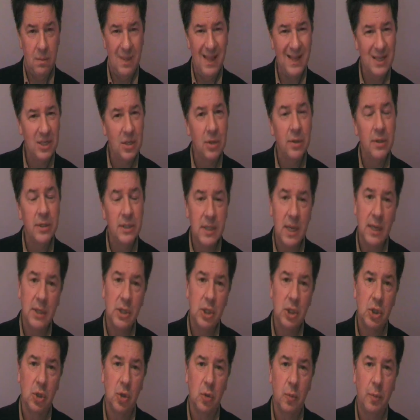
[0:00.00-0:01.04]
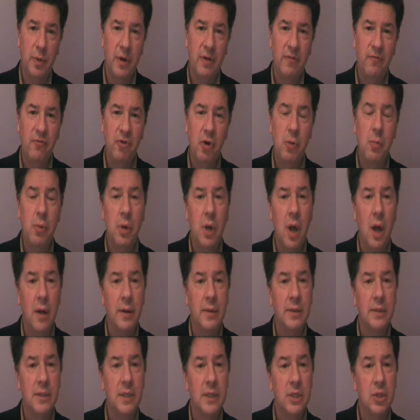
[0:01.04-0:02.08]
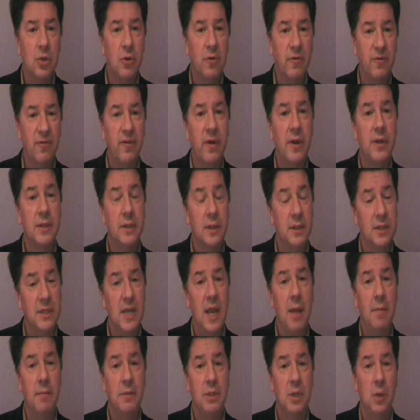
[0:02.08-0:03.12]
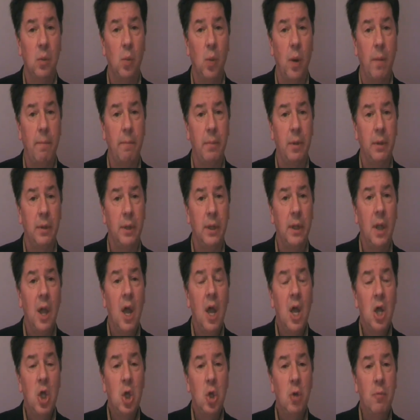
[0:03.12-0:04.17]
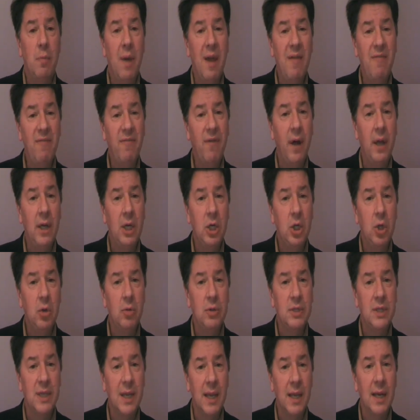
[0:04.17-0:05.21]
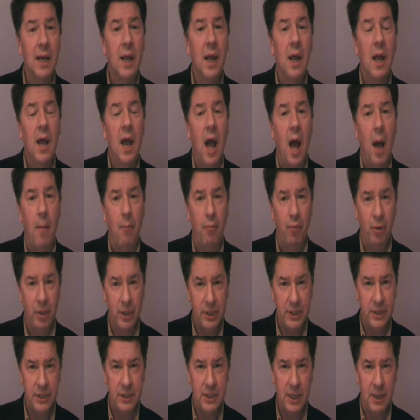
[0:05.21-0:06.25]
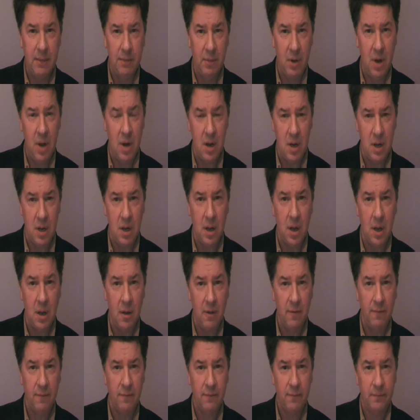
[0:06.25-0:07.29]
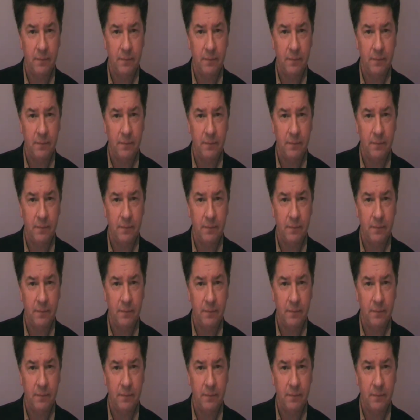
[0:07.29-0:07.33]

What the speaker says: That's not essential, but if Drupal Gardens is your first attempt at web building, you may find using it a pretty steep learning curve.